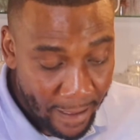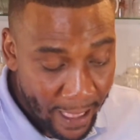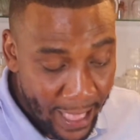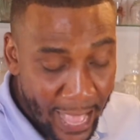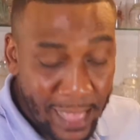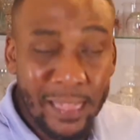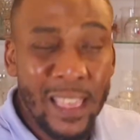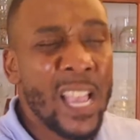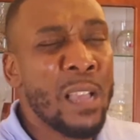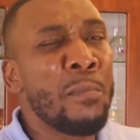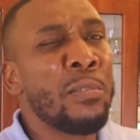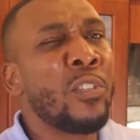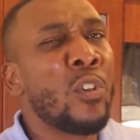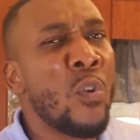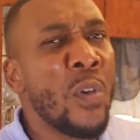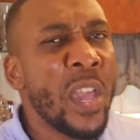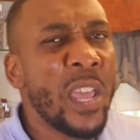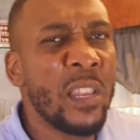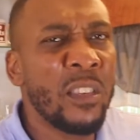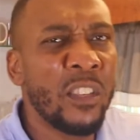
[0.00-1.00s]
I think I'm gonna go
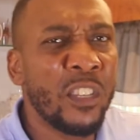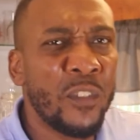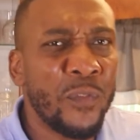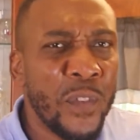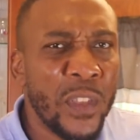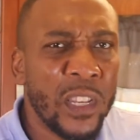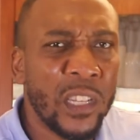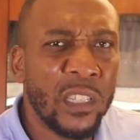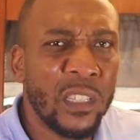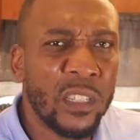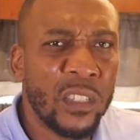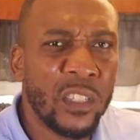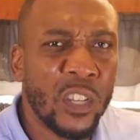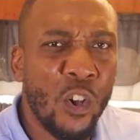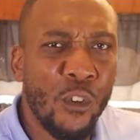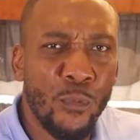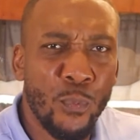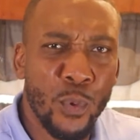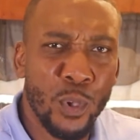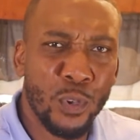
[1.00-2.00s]
ahead and just finish this
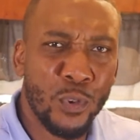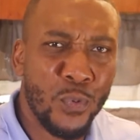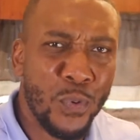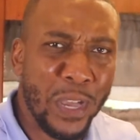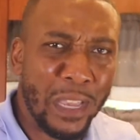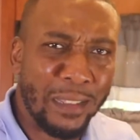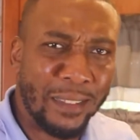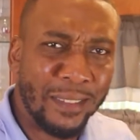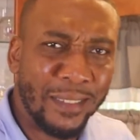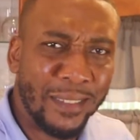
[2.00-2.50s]
off real quick.